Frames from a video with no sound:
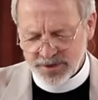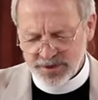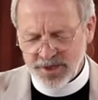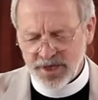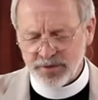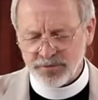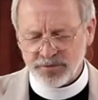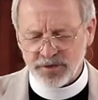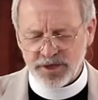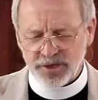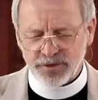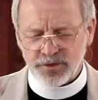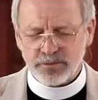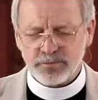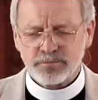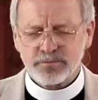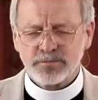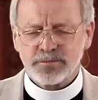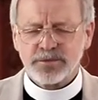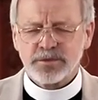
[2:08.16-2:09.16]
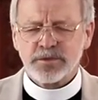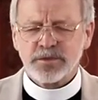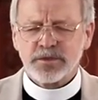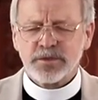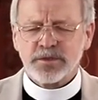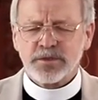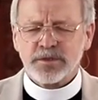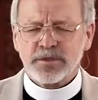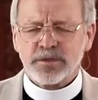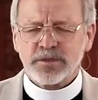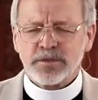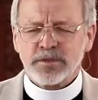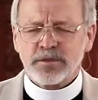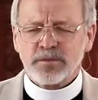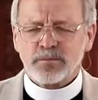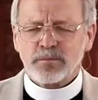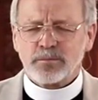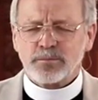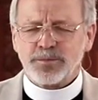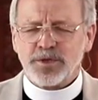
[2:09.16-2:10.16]
today, Father.
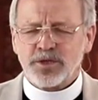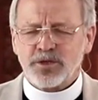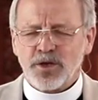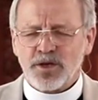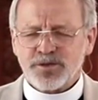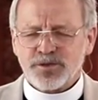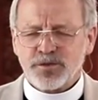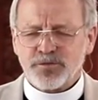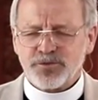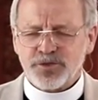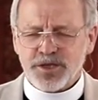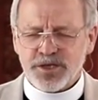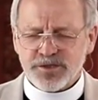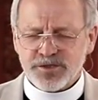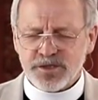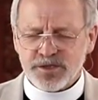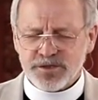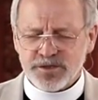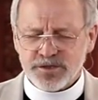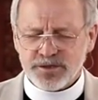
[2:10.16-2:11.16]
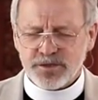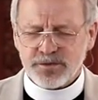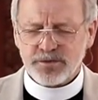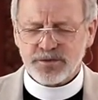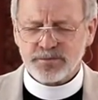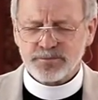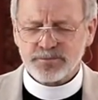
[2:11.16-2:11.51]
Because of Jesus